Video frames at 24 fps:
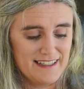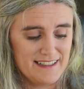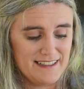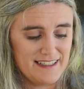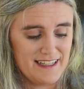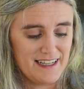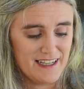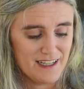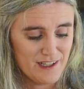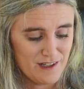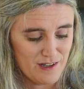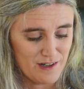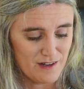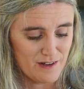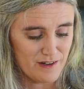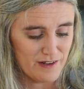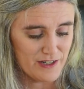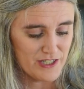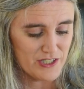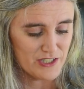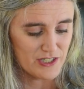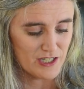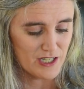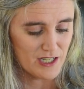the
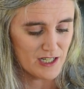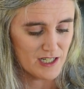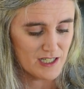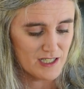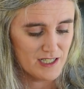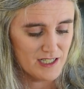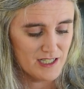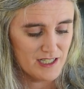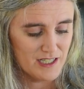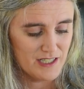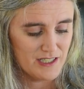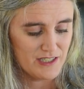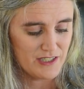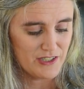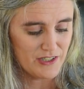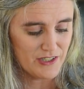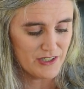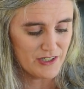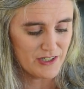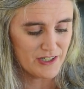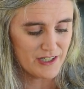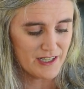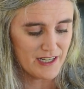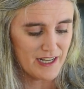encourager,
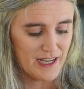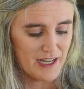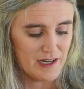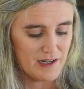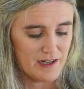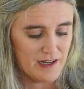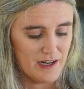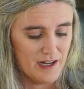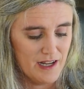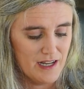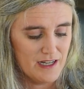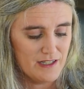took and